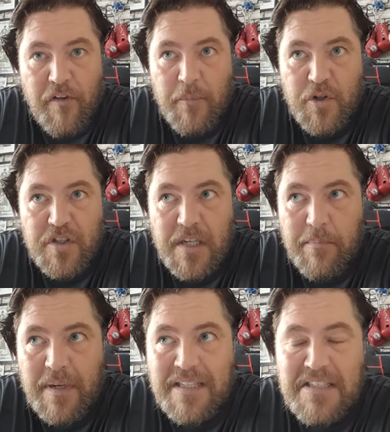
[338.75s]
I'm just
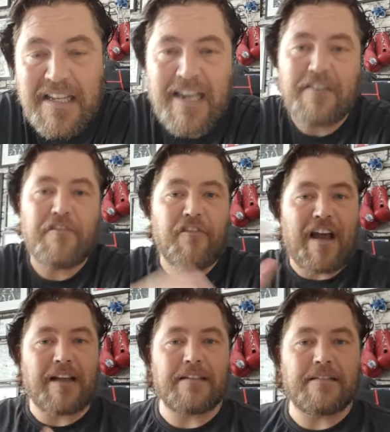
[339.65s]
simply stating
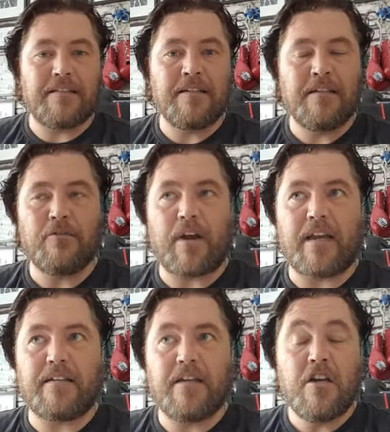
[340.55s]
facts,
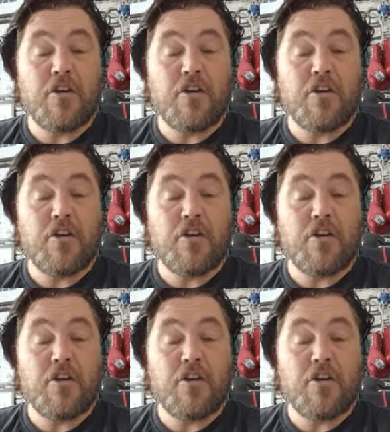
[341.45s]
right?